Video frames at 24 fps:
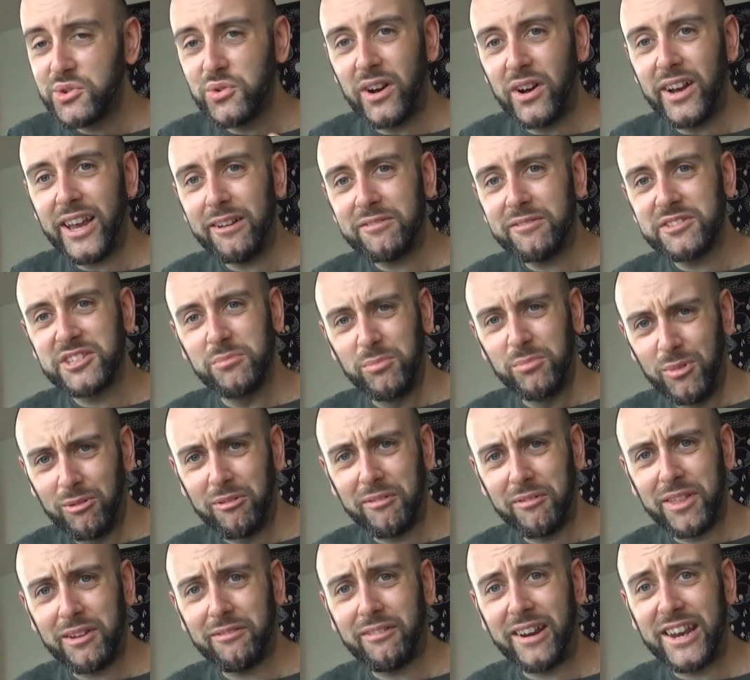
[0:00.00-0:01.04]
try out some
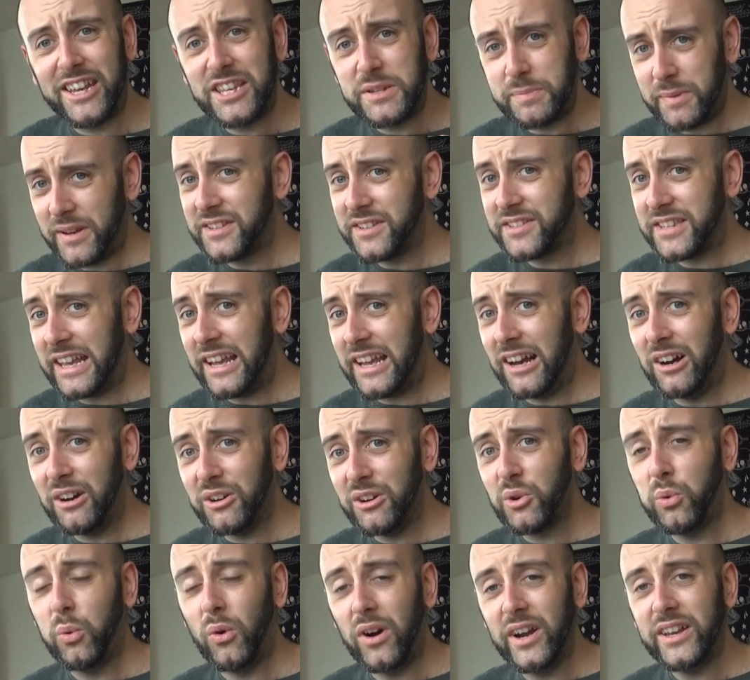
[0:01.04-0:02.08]
more of their range because they
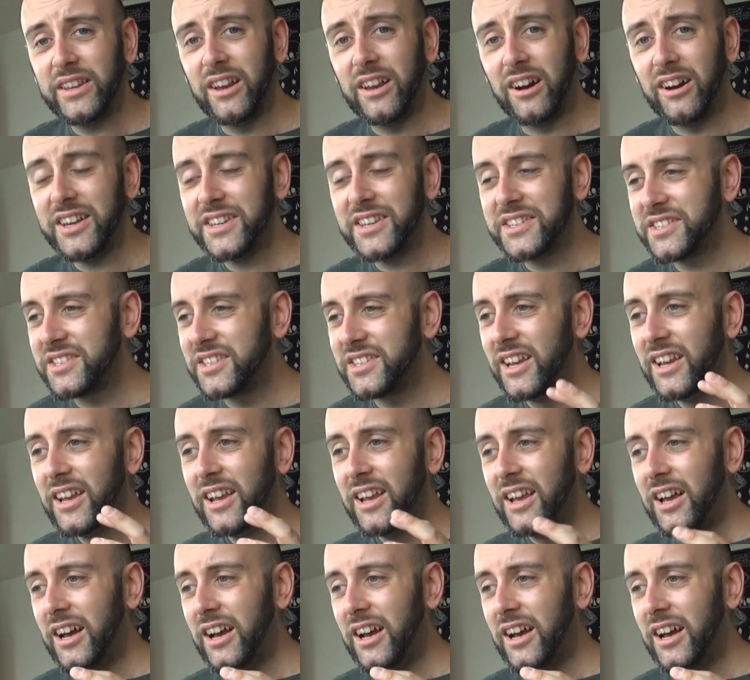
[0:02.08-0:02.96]
are quite nice.